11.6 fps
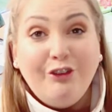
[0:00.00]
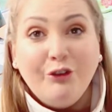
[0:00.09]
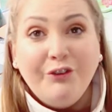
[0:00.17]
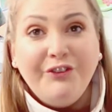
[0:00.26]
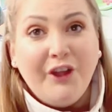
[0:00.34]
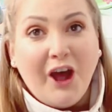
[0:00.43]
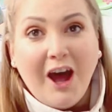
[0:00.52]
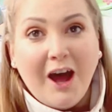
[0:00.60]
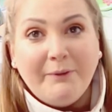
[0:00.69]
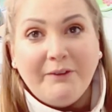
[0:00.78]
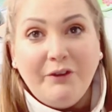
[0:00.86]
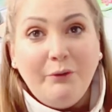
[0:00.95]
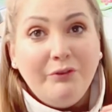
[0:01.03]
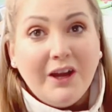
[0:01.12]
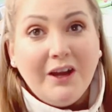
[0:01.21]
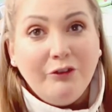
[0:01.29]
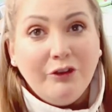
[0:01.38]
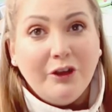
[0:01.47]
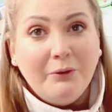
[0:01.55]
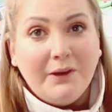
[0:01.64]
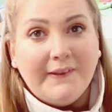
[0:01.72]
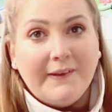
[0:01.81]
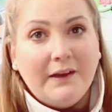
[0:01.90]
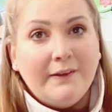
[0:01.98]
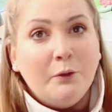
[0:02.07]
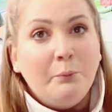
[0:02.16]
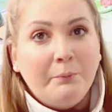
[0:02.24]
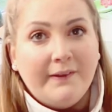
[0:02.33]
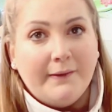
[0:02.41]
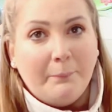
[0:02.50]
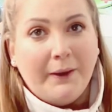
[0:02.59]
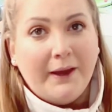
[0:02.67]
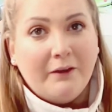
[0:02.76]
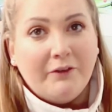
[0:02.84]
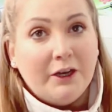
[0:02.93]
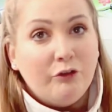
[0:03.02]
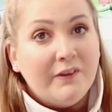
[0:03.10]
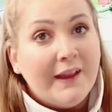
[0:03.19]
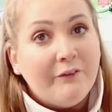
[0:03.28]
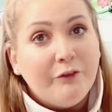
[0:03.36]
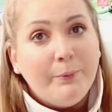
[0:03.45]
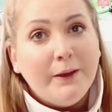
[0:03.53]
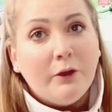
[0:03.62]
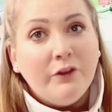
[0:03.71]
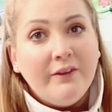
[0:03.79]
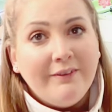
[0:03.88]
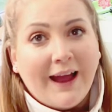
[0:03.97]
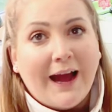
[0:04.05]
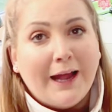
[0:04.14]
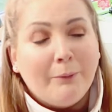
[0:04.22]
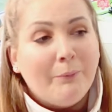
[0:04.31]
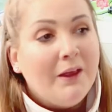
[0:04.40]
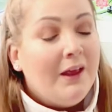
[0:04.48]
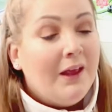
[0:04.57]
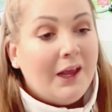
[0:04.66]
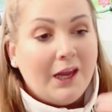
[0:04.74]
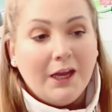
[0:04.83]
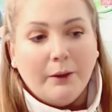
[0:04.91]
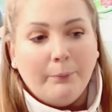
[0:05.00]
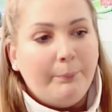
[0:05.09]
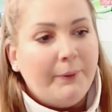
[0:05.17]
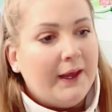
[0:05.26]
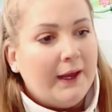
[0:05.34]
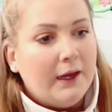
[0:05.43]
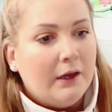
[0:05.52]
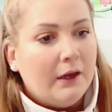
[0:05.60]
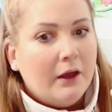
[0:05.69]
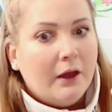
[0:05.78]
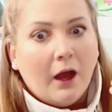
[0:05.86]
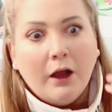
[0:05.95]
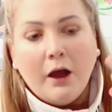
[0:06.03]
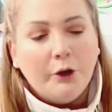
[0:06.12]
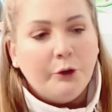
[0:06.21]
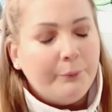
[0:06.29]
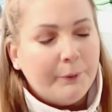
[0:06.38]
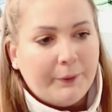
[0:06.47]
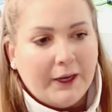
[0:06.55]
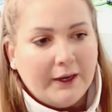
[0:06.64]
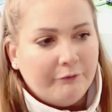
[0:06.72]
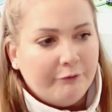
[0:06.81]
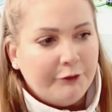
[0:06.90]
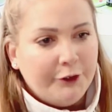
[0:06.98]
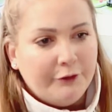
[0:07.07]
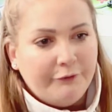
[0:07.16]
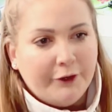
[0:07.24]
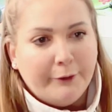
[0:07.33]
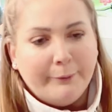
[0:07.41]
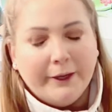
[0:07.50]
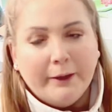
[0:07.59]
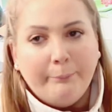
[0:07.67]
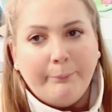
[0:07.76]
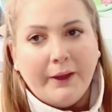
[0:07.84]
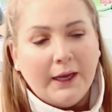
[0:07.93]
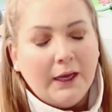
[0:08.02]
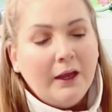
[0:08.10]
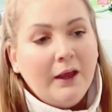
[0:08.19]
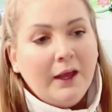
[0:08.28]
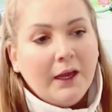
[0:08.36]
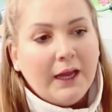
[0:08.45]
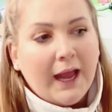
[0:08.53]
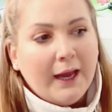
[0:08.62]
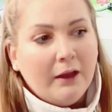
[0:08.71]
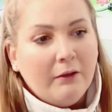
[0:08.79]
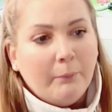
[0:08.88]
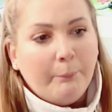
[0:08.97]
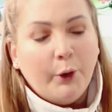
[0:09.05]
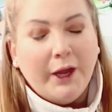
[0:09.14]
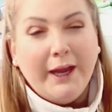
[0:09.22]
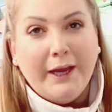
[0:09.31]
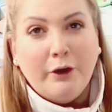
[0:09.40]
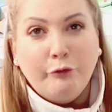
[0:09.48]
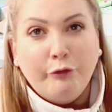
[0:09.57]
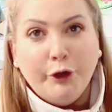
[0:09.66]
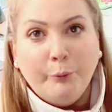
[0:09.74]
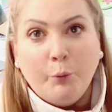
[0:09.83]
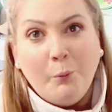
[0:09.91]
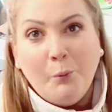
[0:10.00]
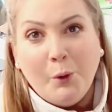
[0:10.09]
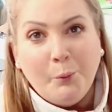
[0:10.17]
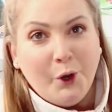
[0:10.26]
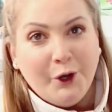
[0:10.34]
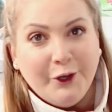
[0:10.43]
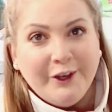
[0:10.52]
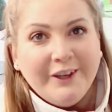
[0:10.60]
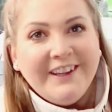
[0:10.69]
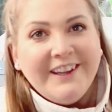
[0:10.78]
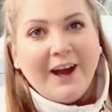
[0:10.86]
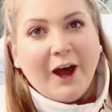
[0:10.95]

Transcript: it doesn't harm if you start to notice these numbers appearing. It doesn't have to be on the time. It can be a car number plate in front of you. It can be getting put in at room 111